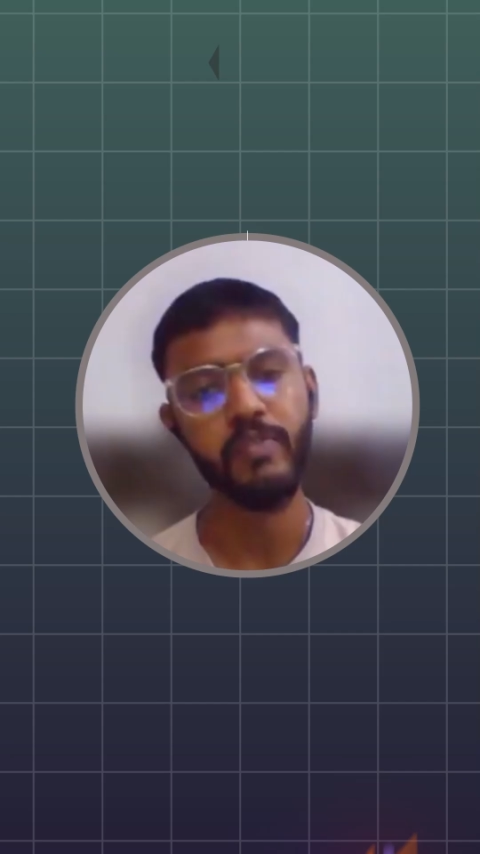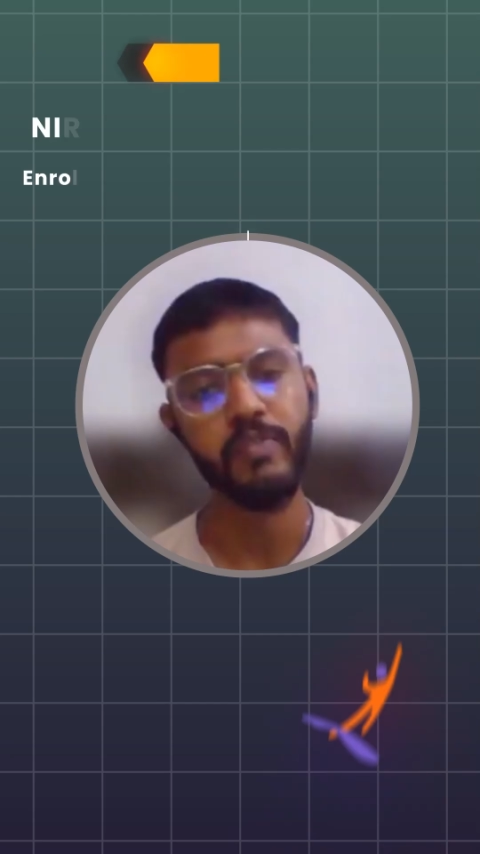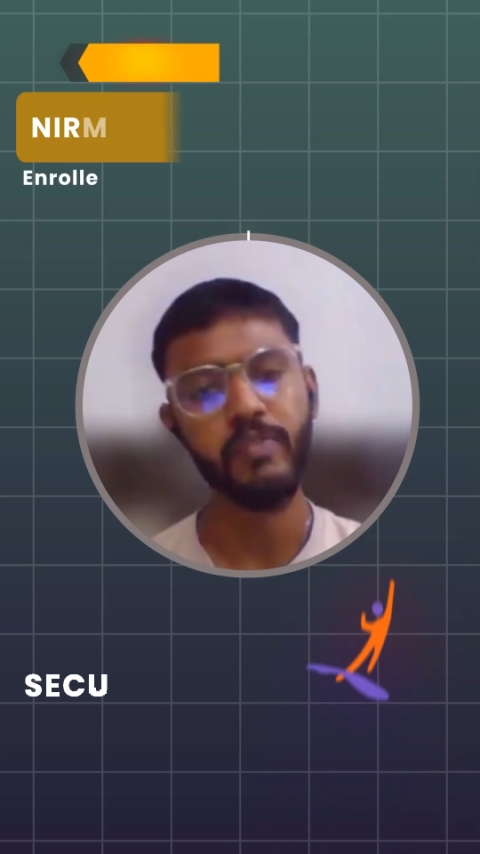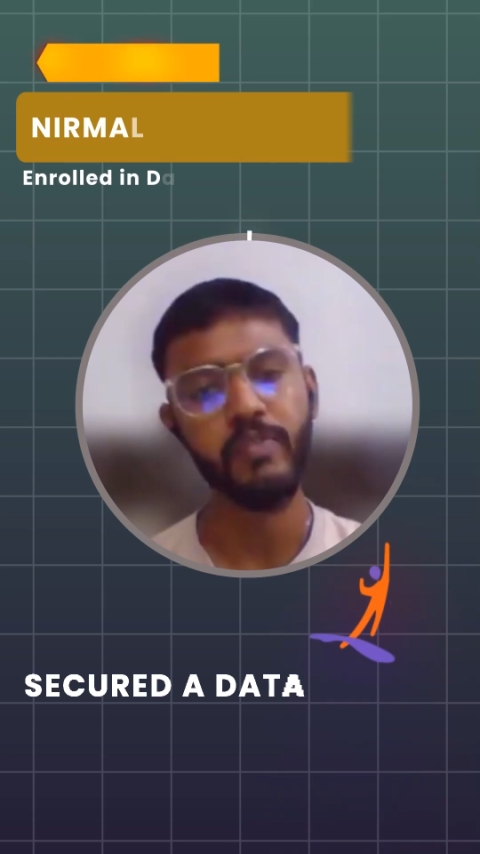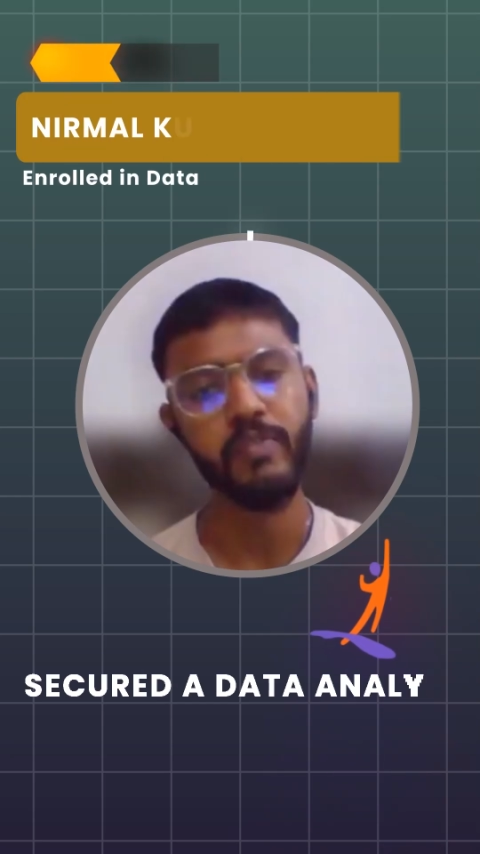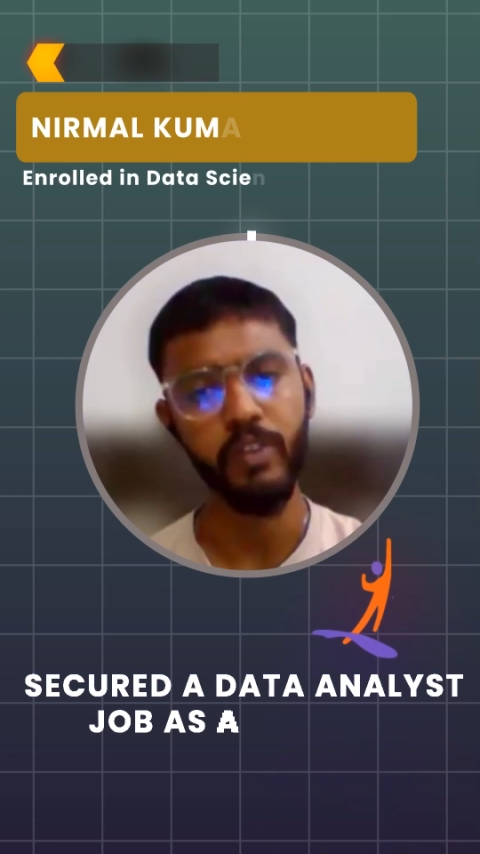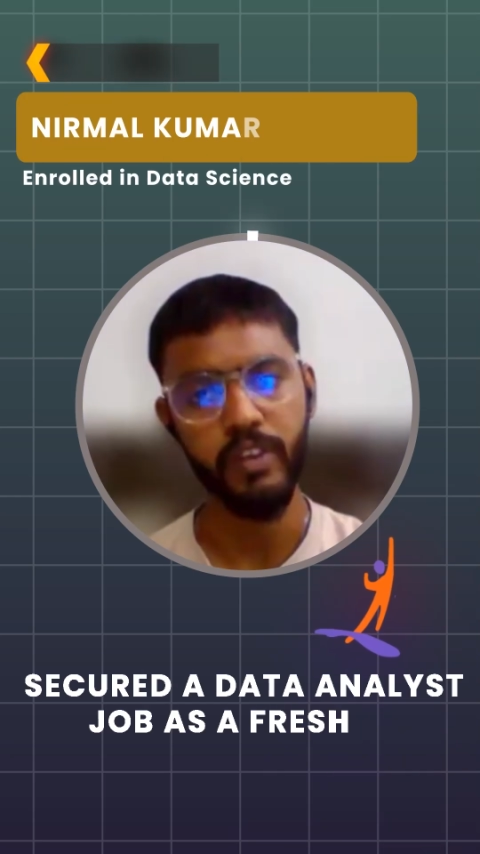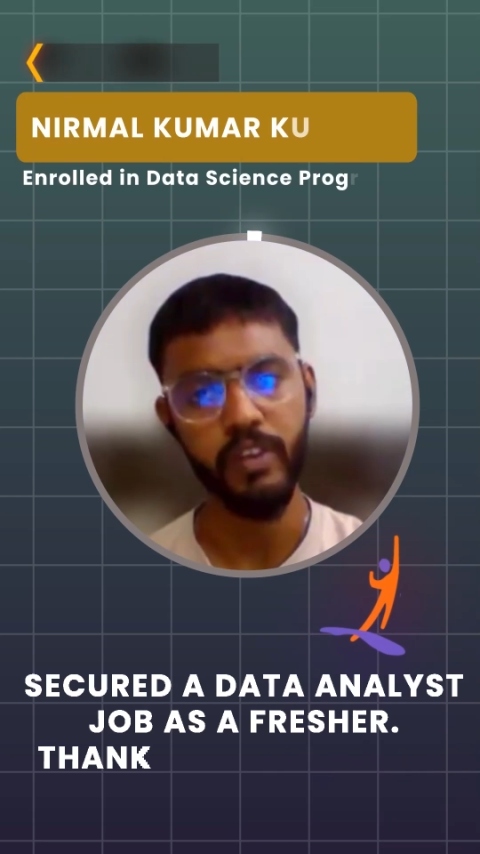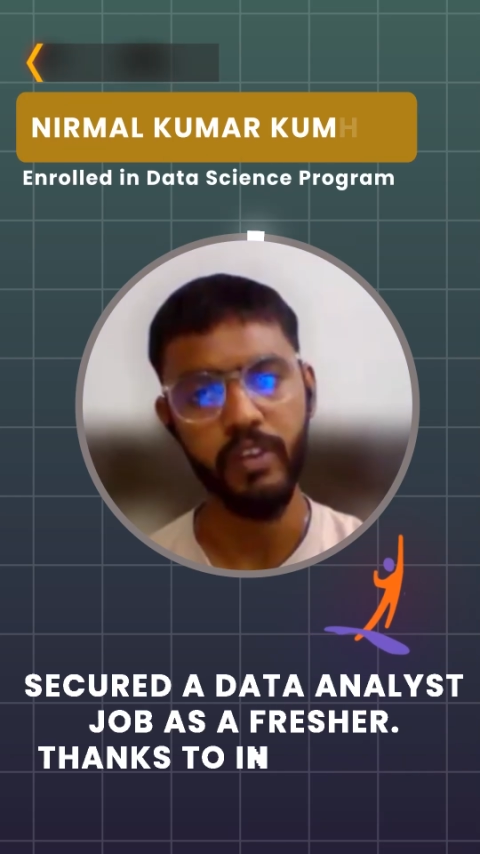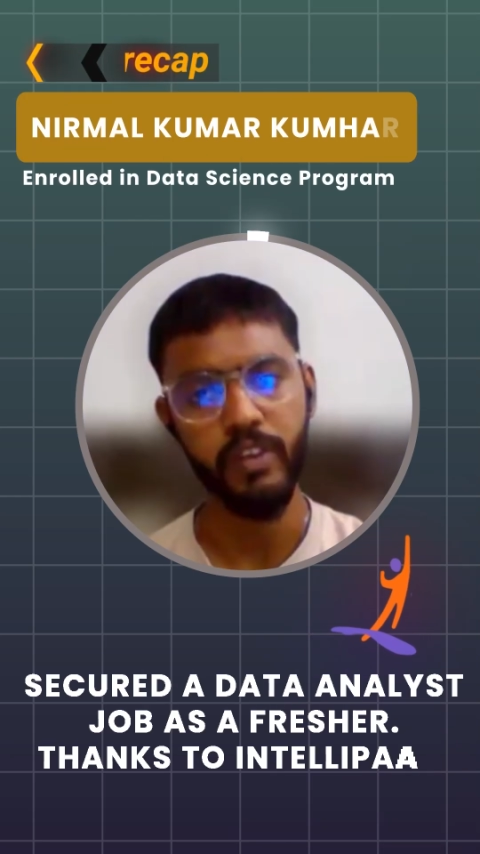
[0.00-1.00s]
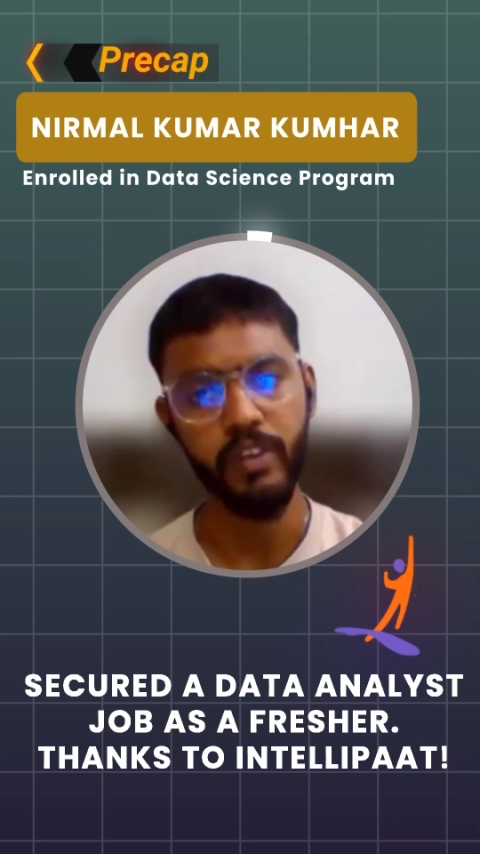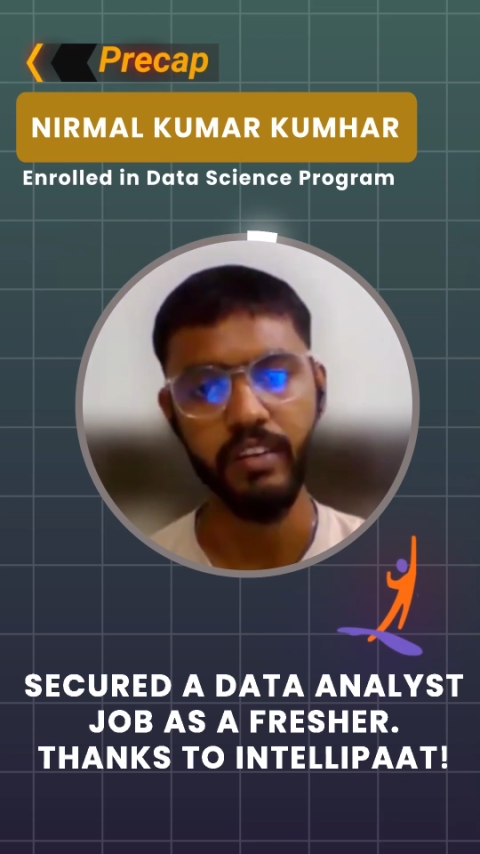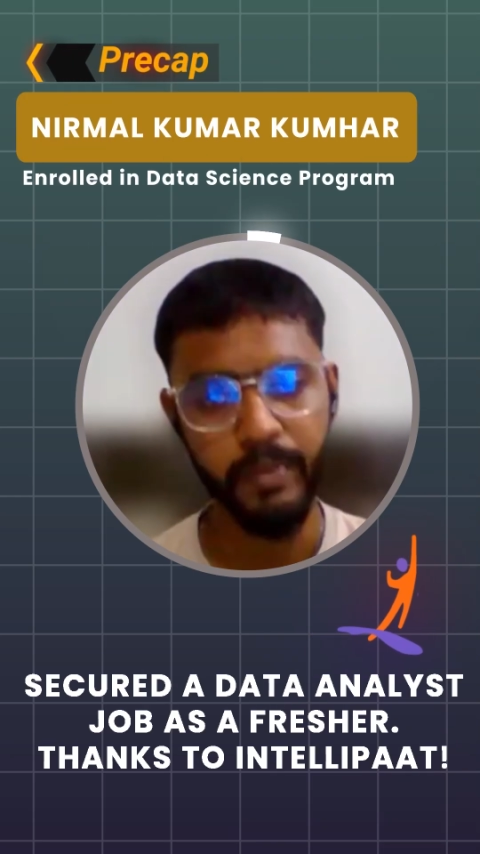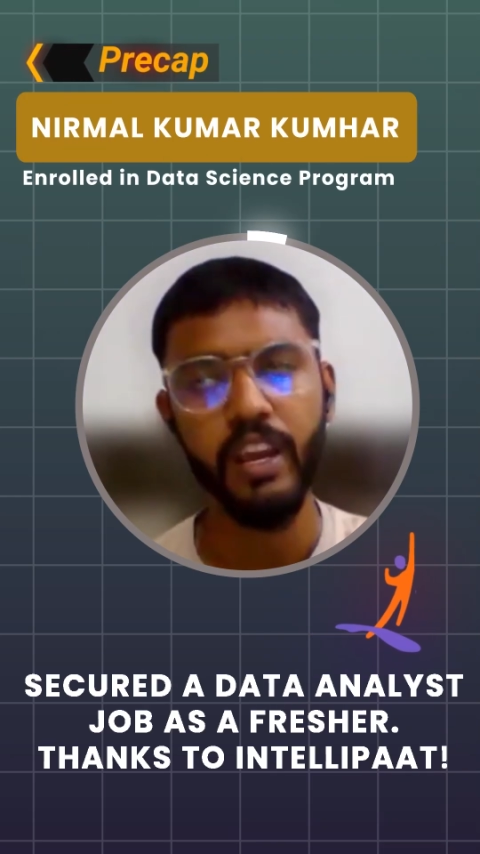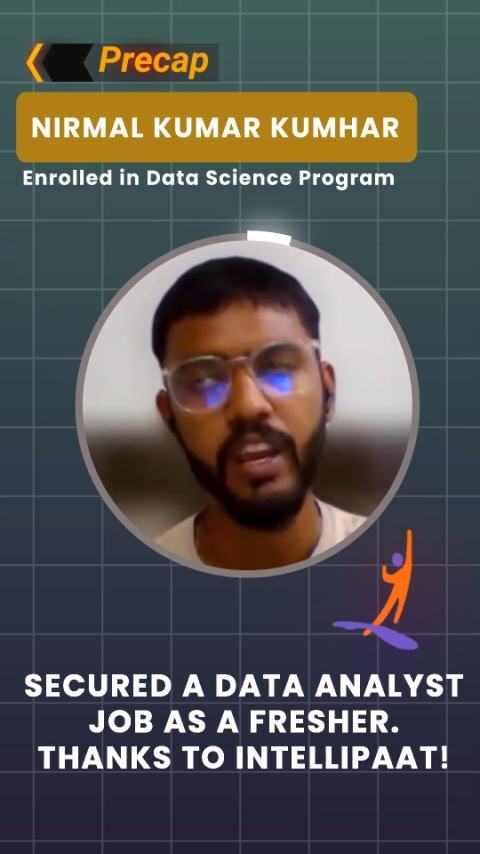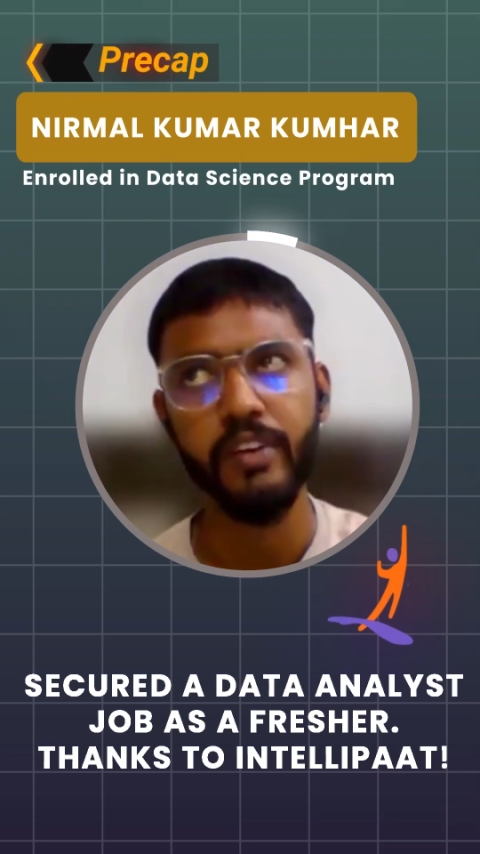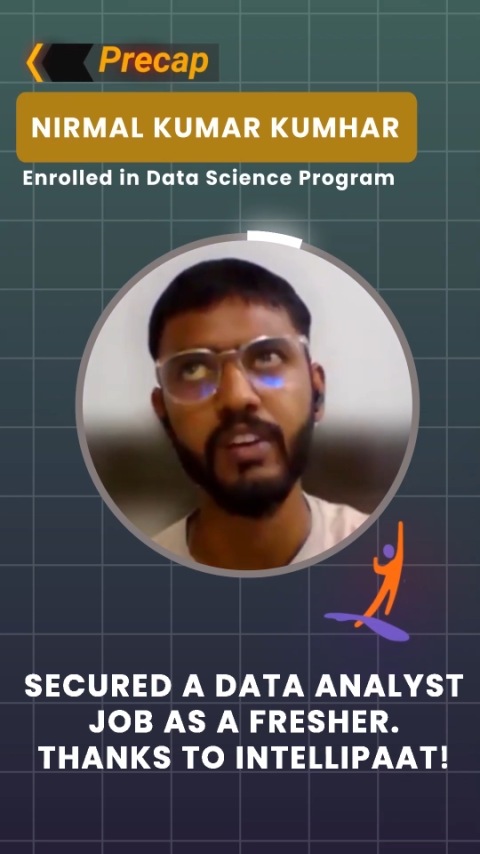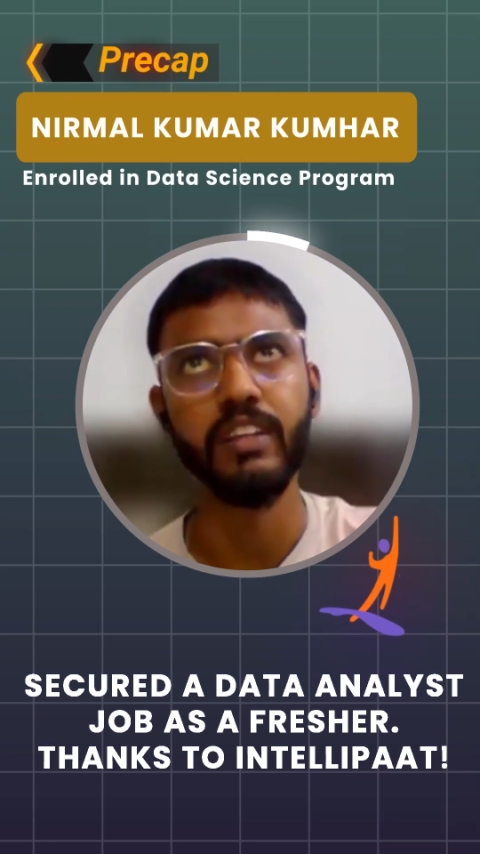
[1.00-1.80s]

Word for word: Like uh, before before